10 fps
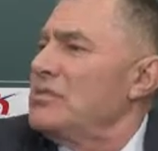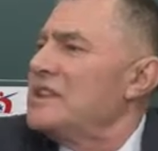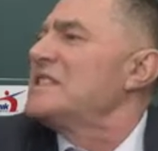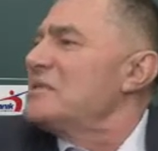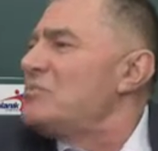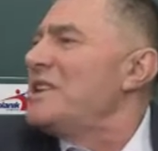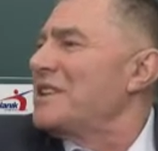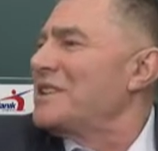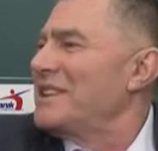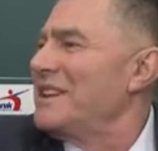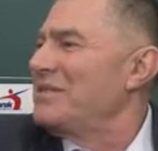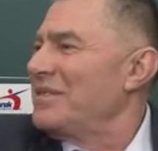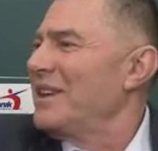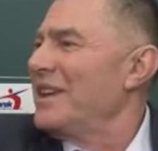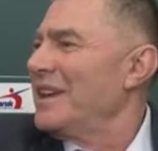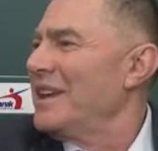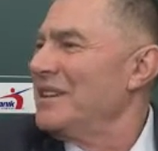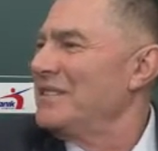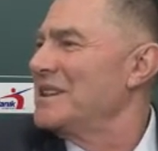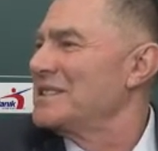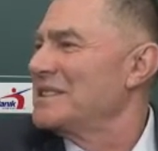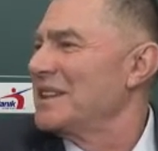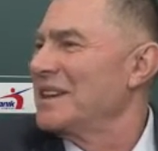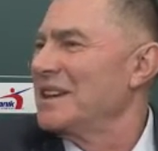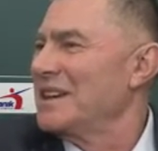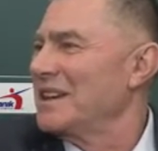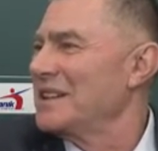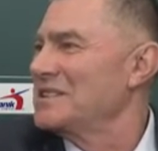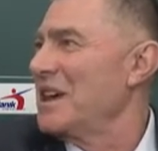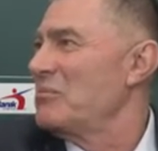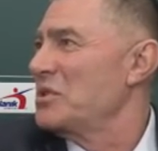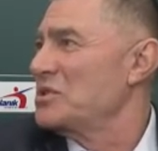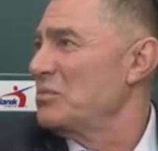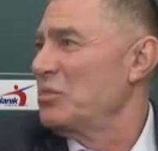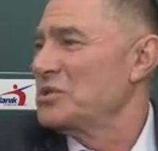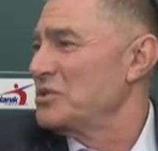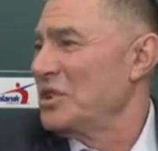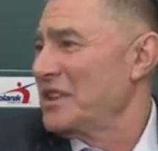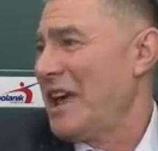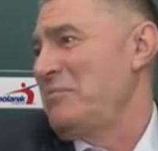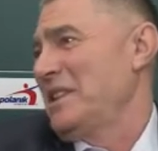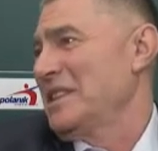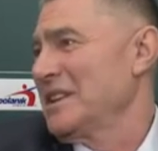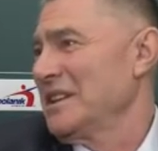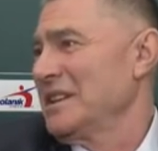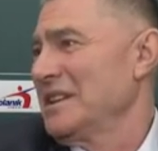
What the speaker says: disappeared if this championship was not happening.